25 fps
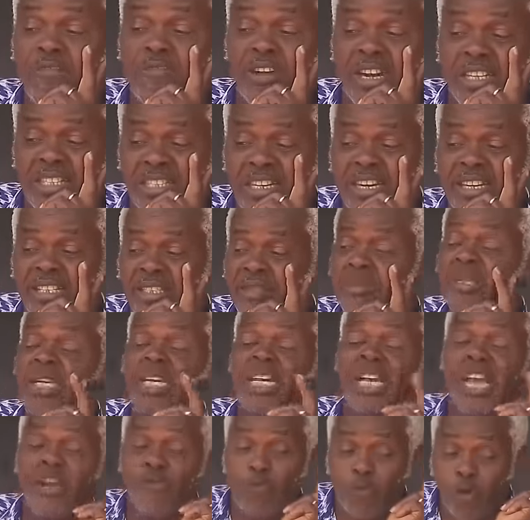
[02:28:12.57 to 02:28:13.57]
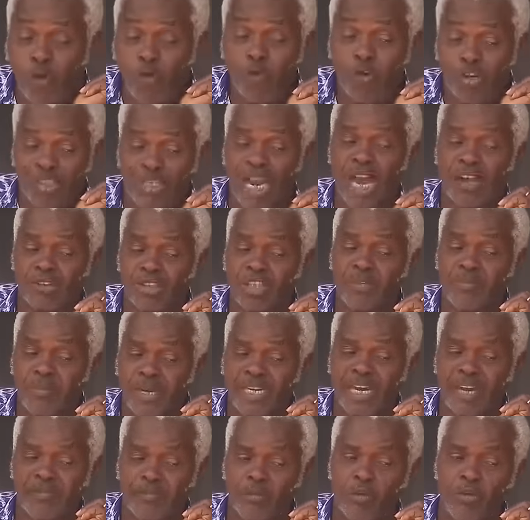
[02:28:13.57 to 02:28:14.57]
evangelism even without the
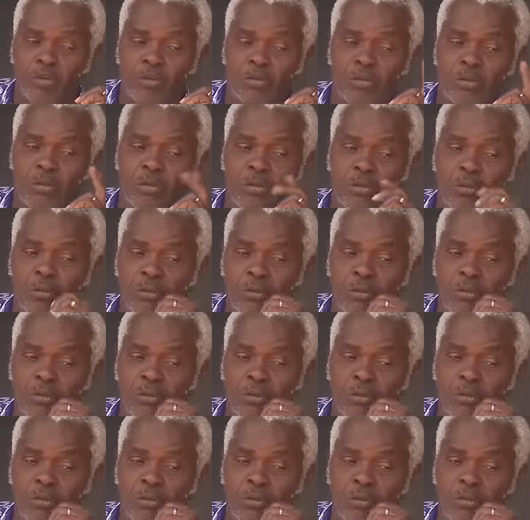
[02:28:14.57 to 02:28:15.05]
megaphone.